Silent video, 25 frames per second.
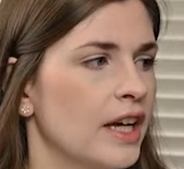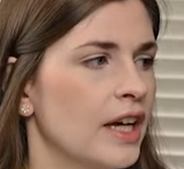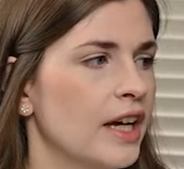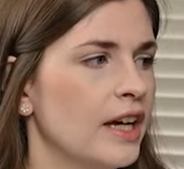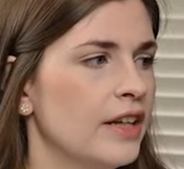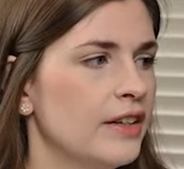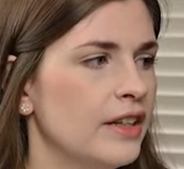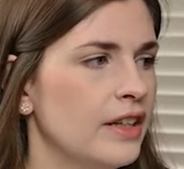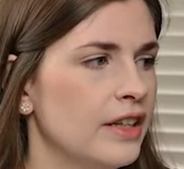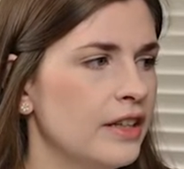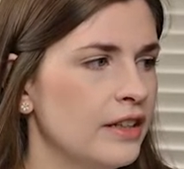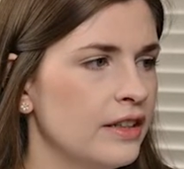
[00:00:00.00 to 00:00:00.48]

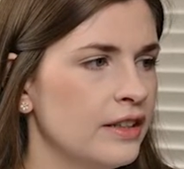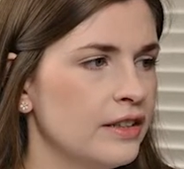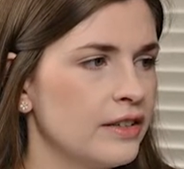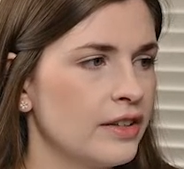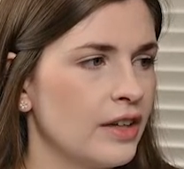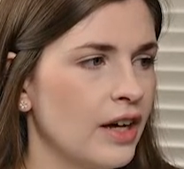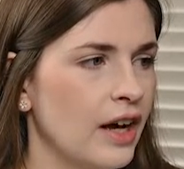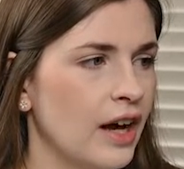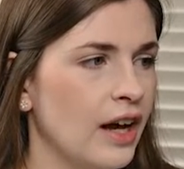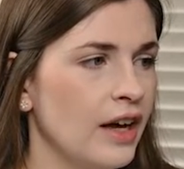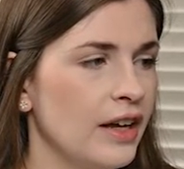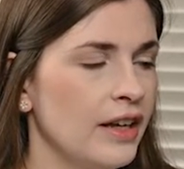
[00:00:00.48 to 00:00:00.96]
And then
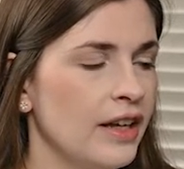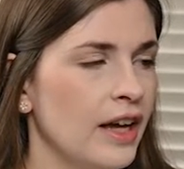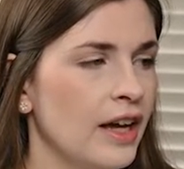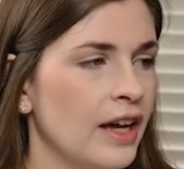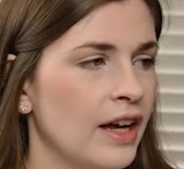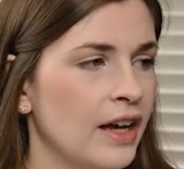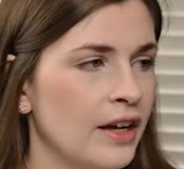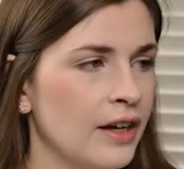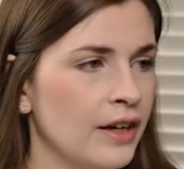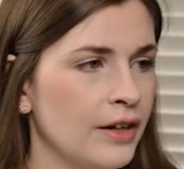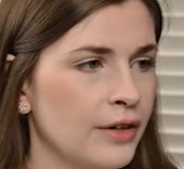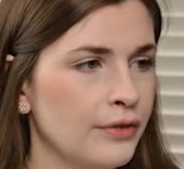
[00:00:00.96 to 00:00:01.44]
I
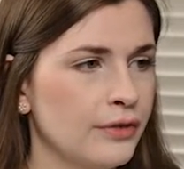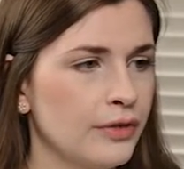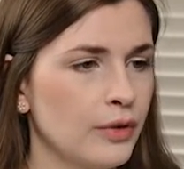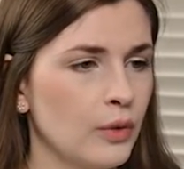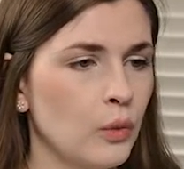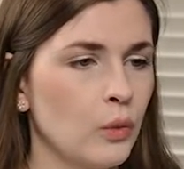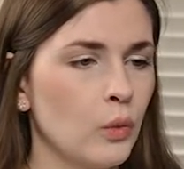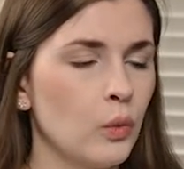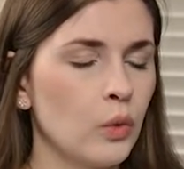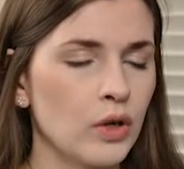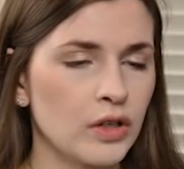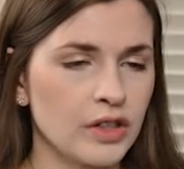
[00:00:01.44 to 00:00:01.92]
have
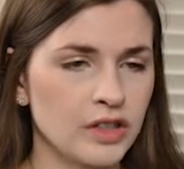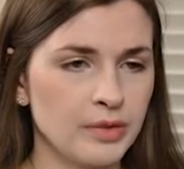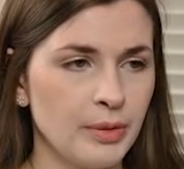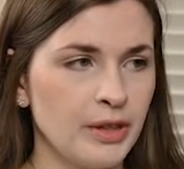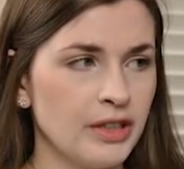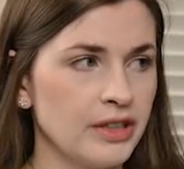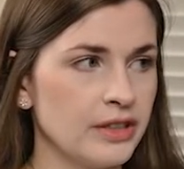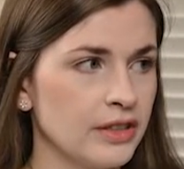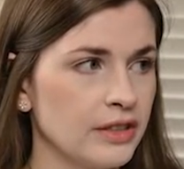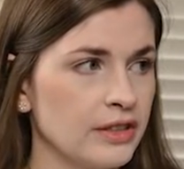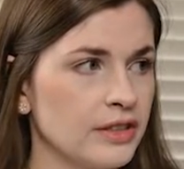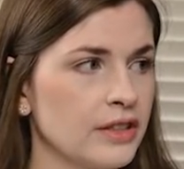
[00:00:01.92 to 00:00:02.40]

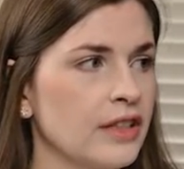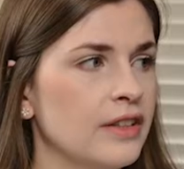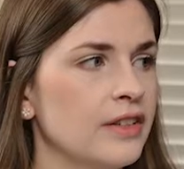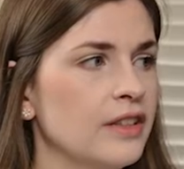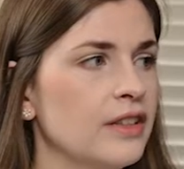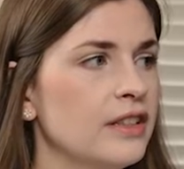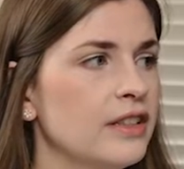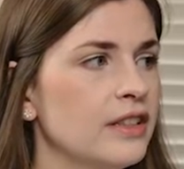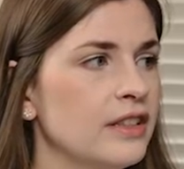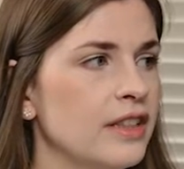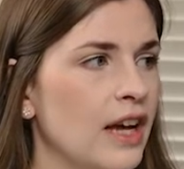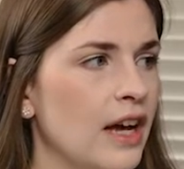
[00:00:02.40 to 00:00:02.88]
workspaces, and
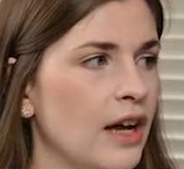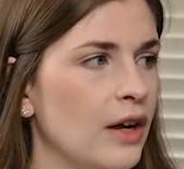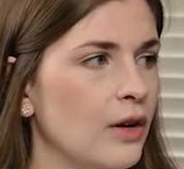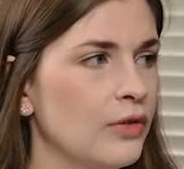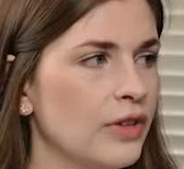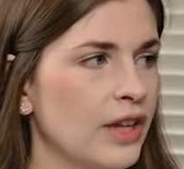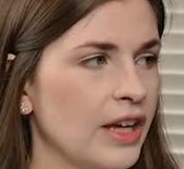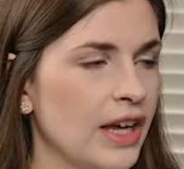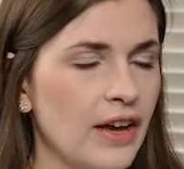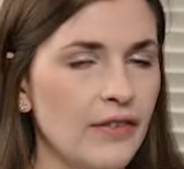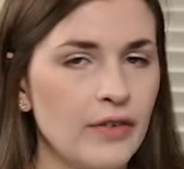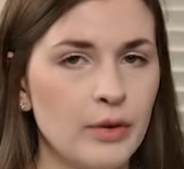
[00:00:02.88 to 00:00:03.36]
this is how
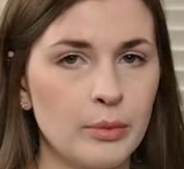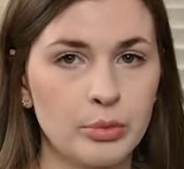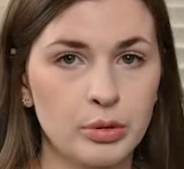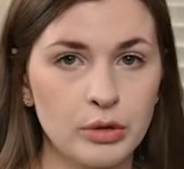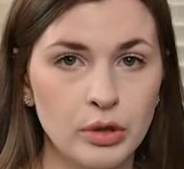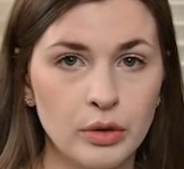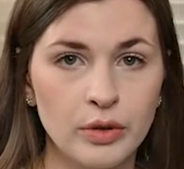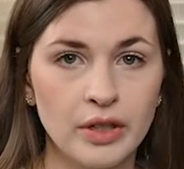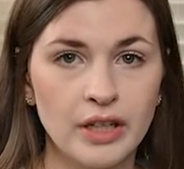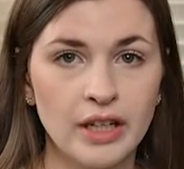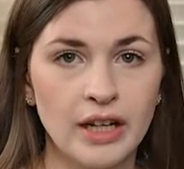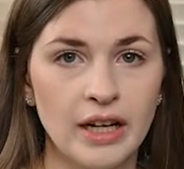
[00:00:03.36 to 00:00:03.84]
they have it
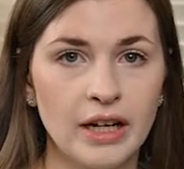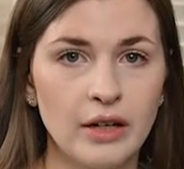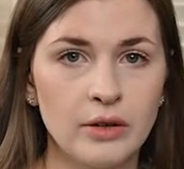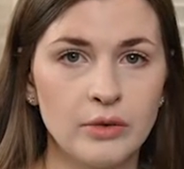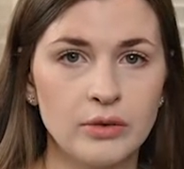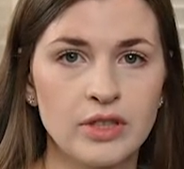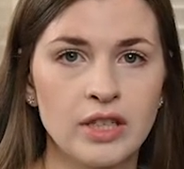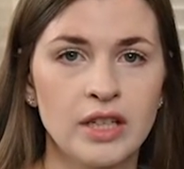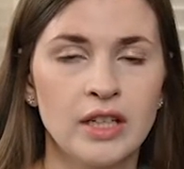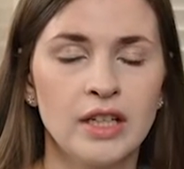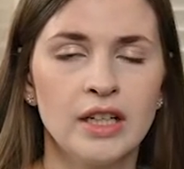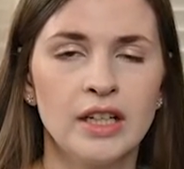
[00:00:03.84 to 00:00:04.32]
broken
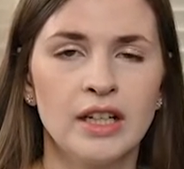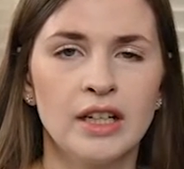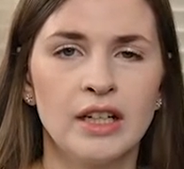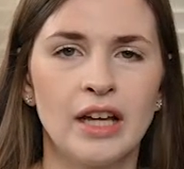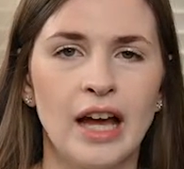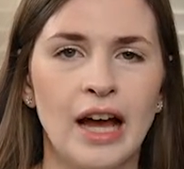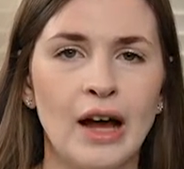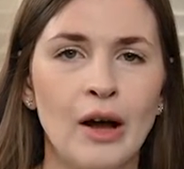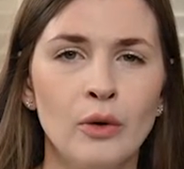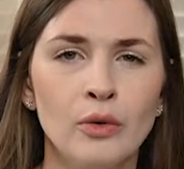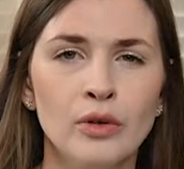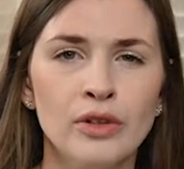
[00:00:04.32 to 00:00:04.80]
out.
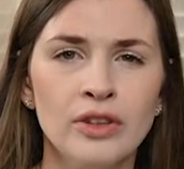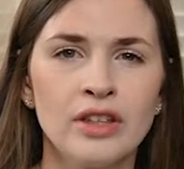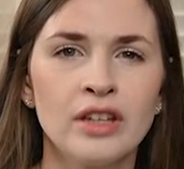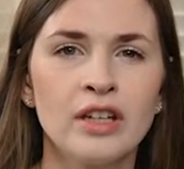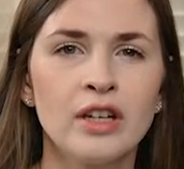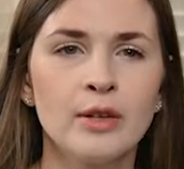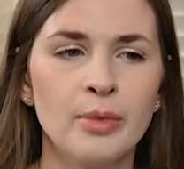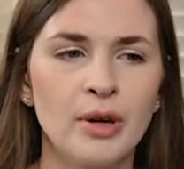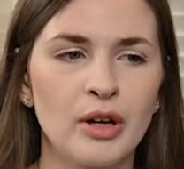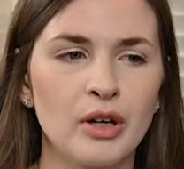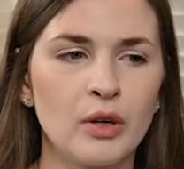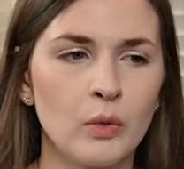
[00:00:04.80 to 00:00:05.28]
How to
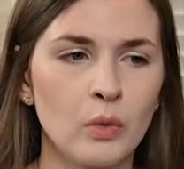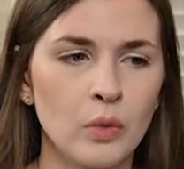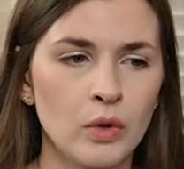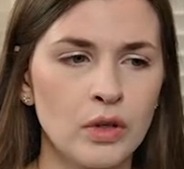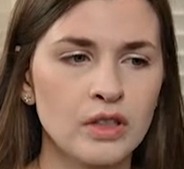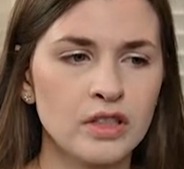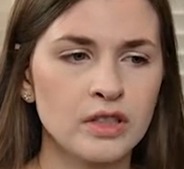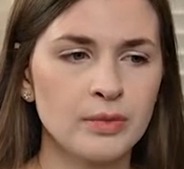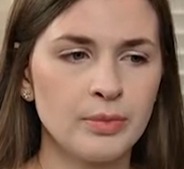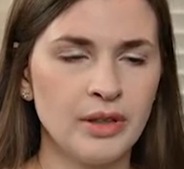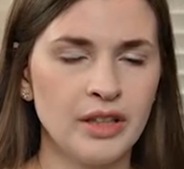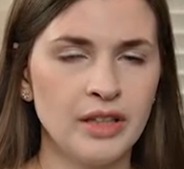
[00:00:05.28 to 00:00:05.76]
think about a
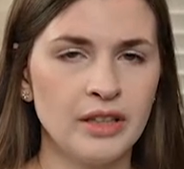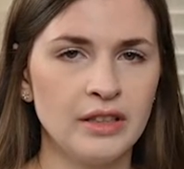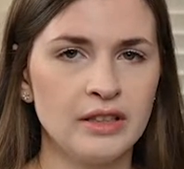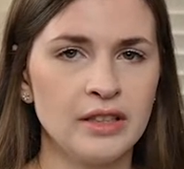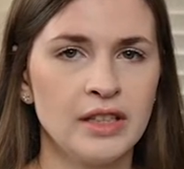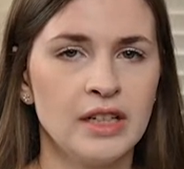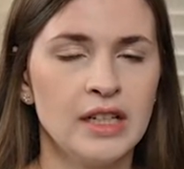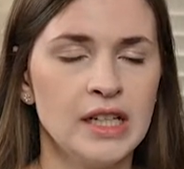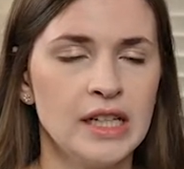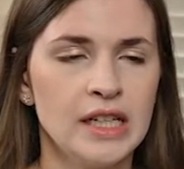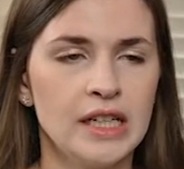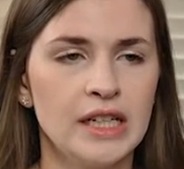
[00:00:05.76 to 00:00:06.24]
workspace
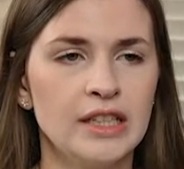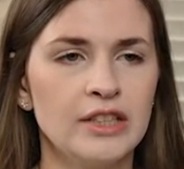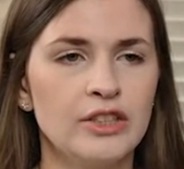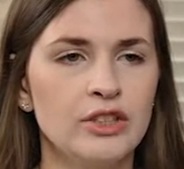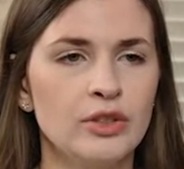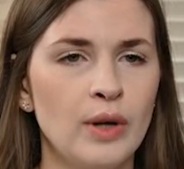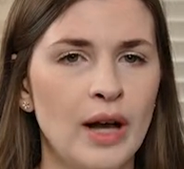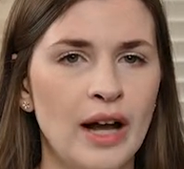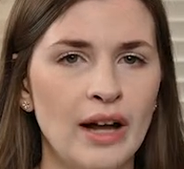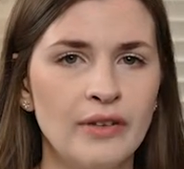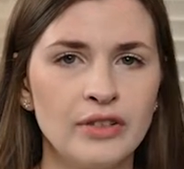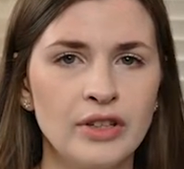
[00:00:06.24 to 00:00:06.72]
is
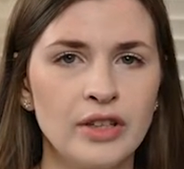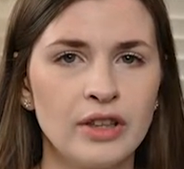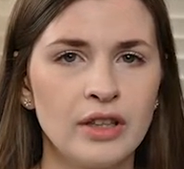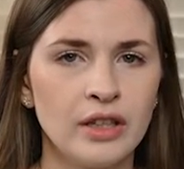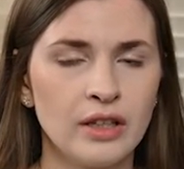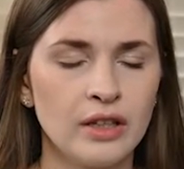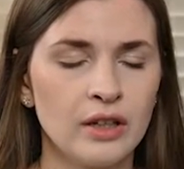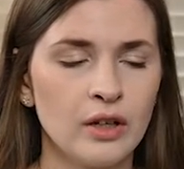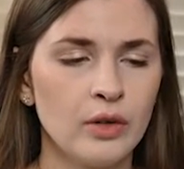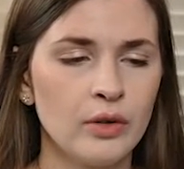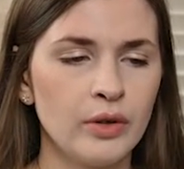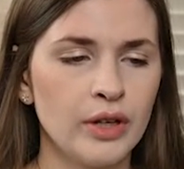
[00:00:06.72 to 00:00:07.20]
you have to
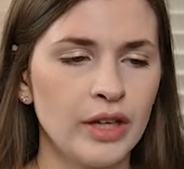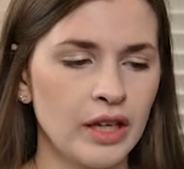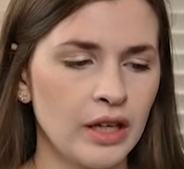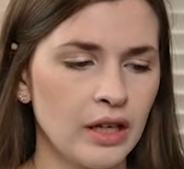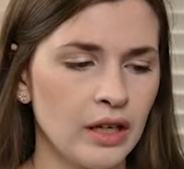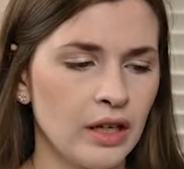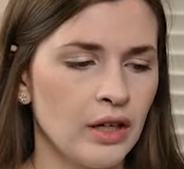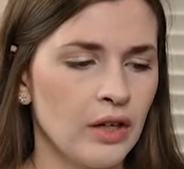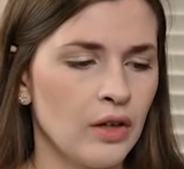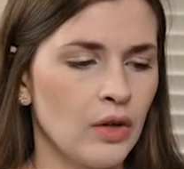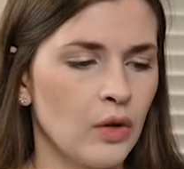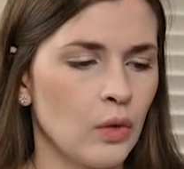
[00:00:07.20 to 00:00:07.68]
think, okay,